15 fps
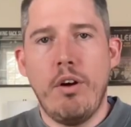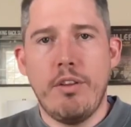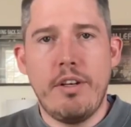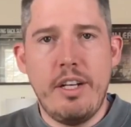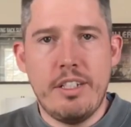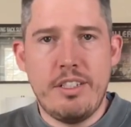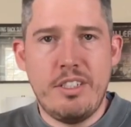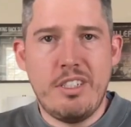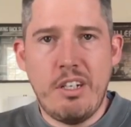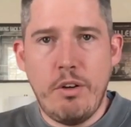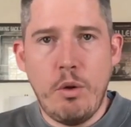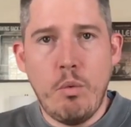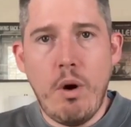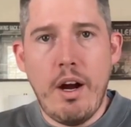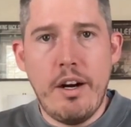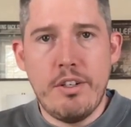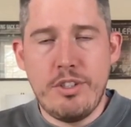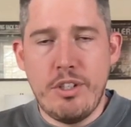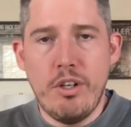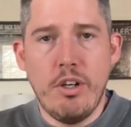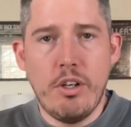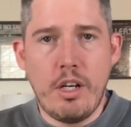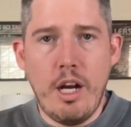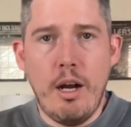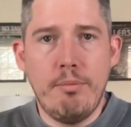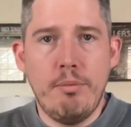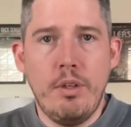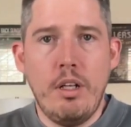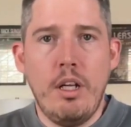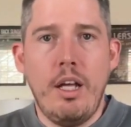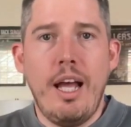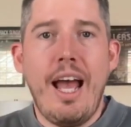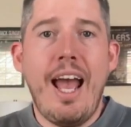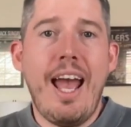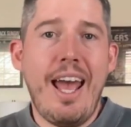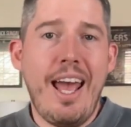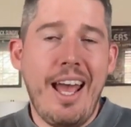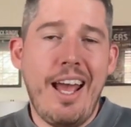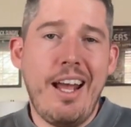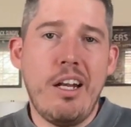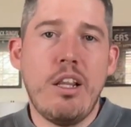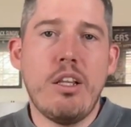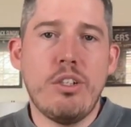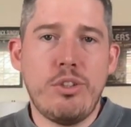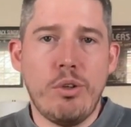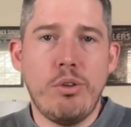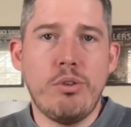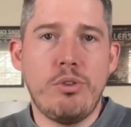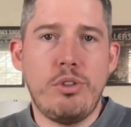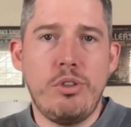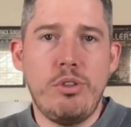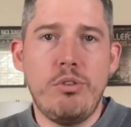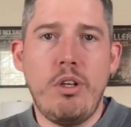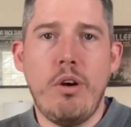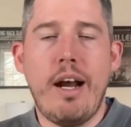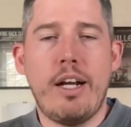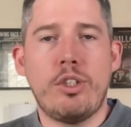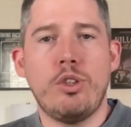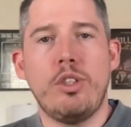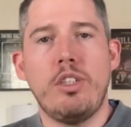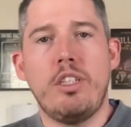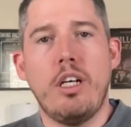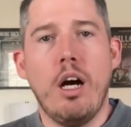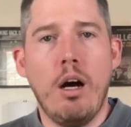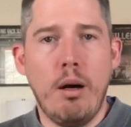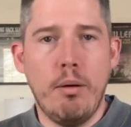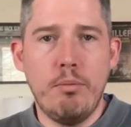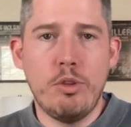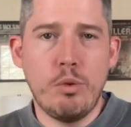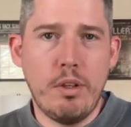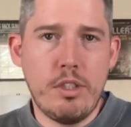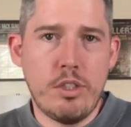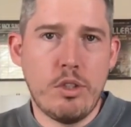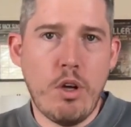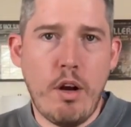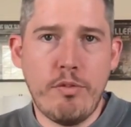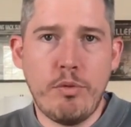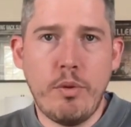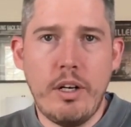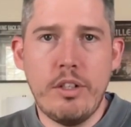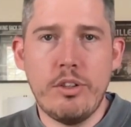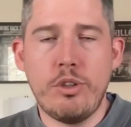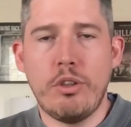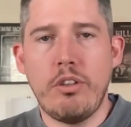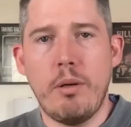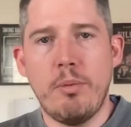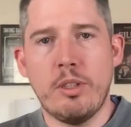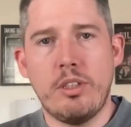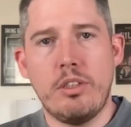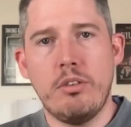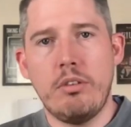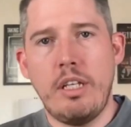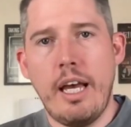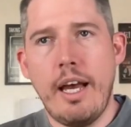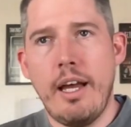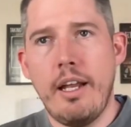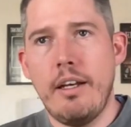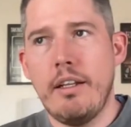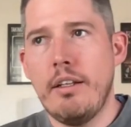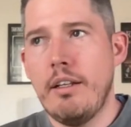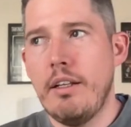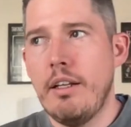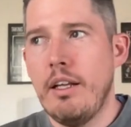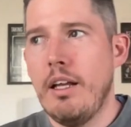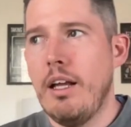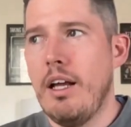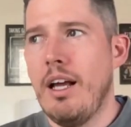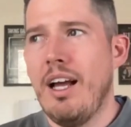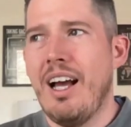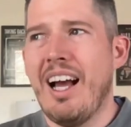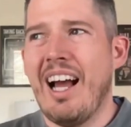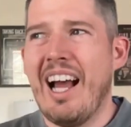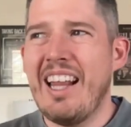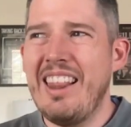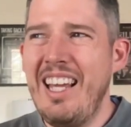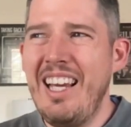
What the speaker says: all the necessary wires to hook up. And the Solo Studio actually comes with software, so you're able to get, I